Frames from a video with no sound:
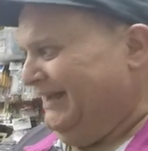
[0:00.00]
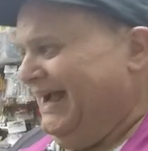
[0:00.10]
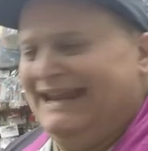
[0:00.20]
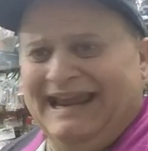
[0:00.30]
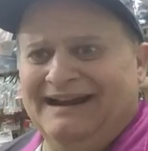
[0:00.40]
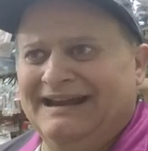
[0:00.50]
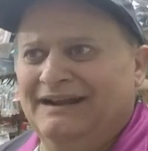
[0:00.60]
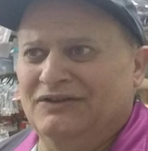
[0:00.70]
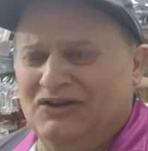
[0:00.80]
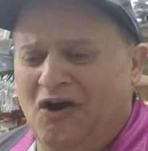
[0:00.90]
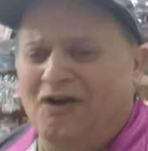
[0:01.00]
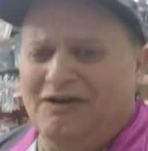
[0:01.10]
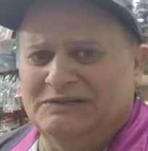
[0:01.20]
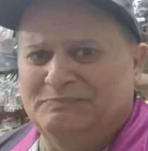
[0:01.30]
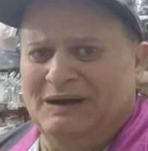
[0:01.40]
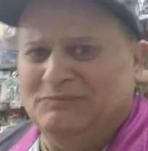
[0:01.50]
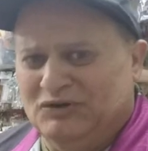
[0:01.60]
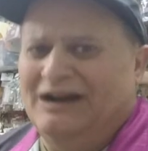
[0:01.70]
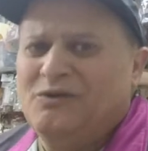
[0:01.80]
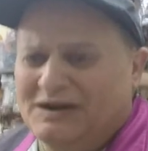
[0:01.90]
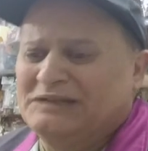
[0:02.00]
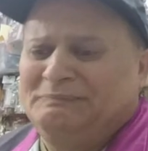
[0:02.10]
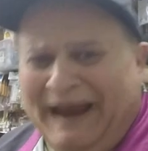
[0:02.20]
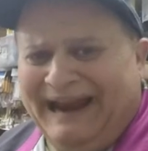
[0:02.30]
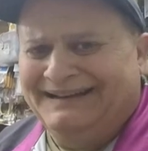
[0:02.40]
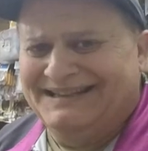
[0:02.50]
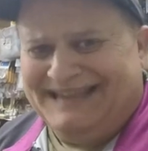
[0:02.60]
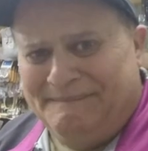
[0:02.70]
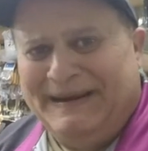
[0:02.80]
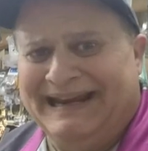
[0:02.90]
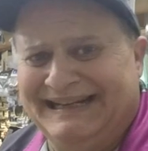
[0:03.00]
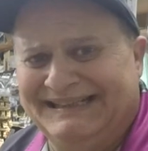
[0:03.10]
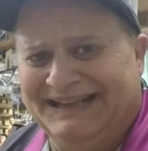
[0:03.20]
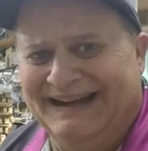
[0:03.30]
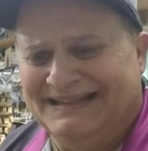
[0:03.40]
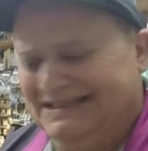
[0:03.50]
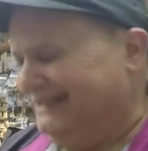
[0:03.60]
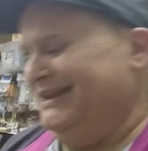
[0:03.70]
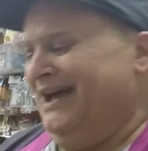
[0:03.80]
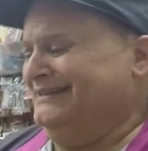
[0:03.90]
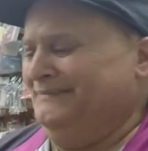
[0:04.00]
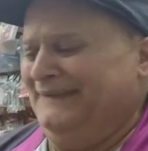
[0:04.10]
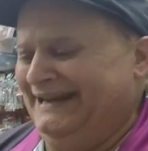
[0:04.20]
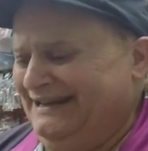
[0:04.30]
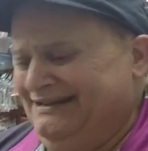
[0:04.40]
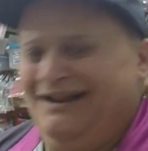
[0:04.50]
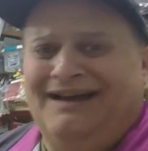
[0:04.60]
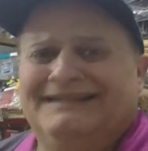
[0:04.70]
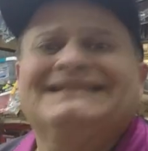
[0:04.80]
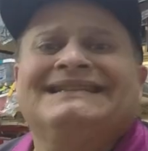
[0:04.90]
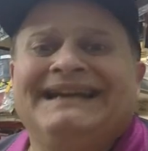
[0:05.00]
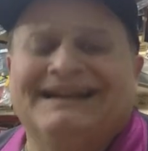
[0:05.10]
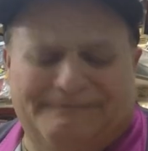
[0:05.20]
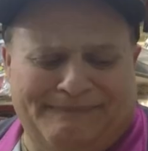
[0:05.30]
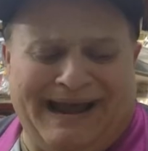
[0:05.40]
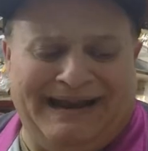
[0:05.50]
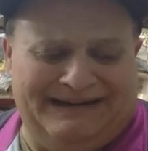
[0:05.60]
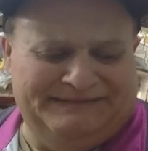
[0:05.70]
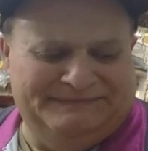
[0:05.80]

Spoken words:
I can't get cars, but I'm trying to expand. Does that make any sense? Not to me. None. See ya. Bye.